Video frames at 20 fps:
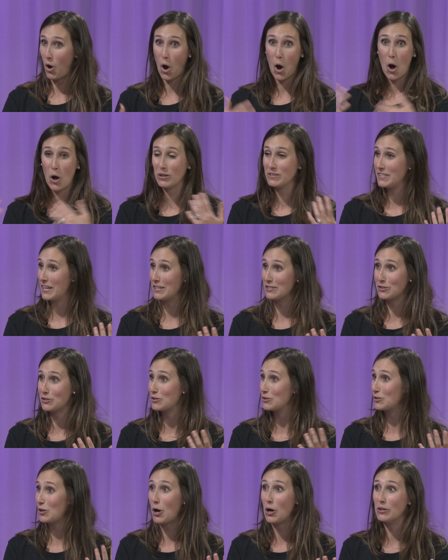all
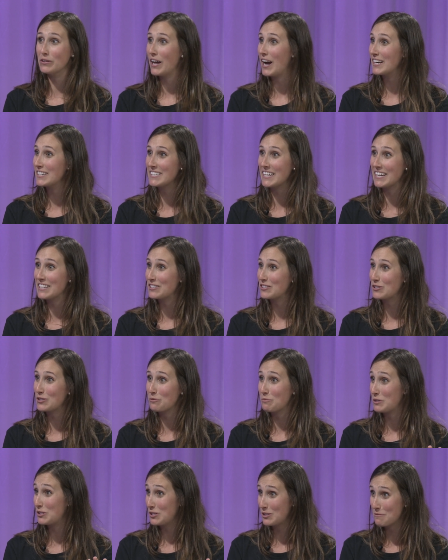dancers, all
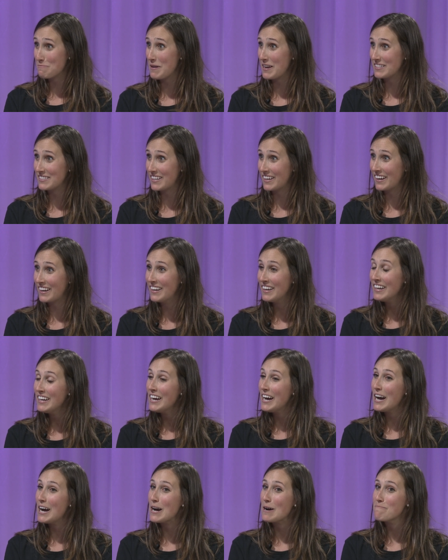non-dancers, which is amazing.
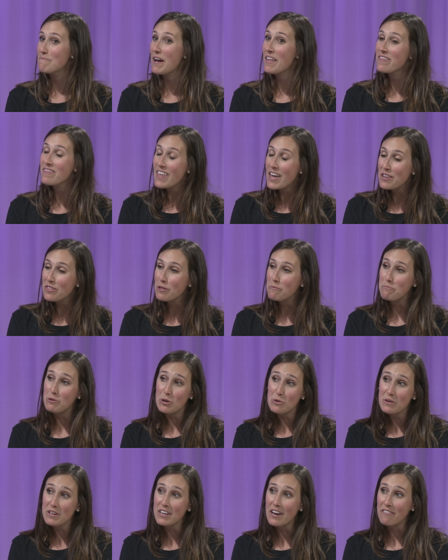Um, and then the
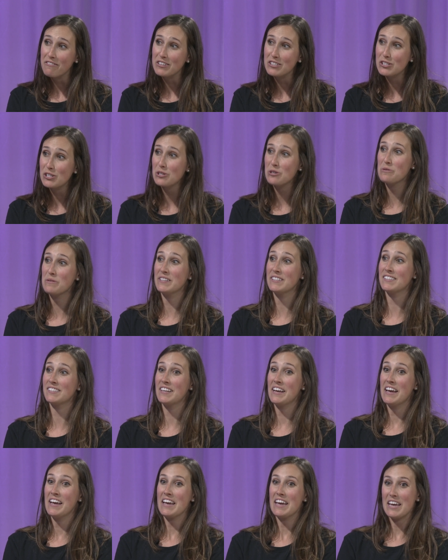beauty of it too
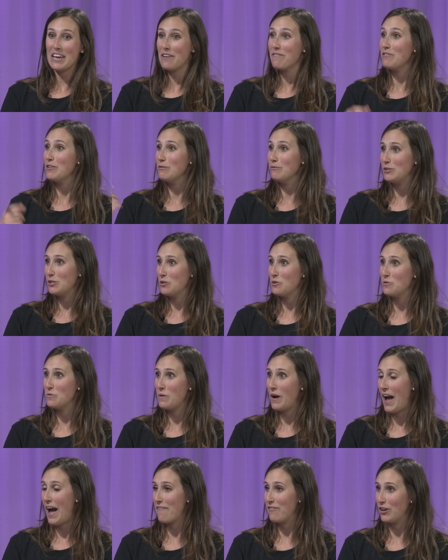is if you do
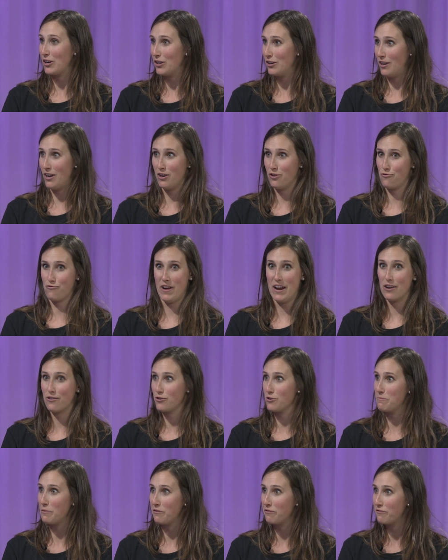have a, a great
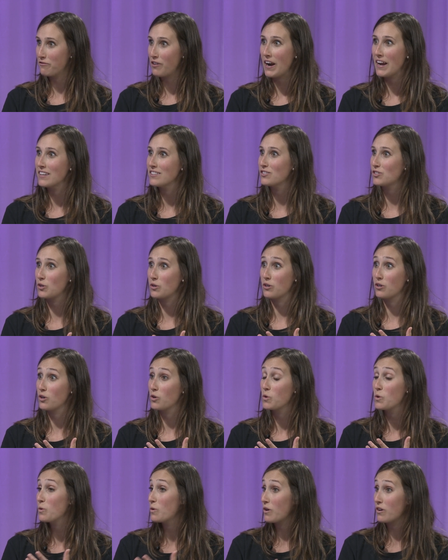group of friends or
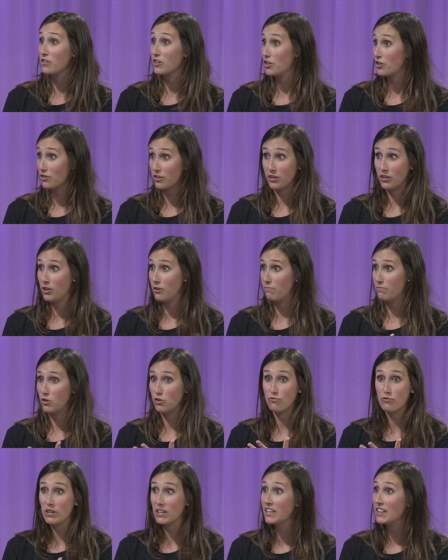who you know
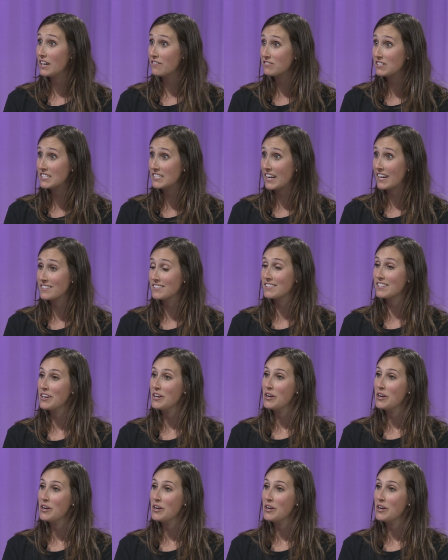you really love to dance,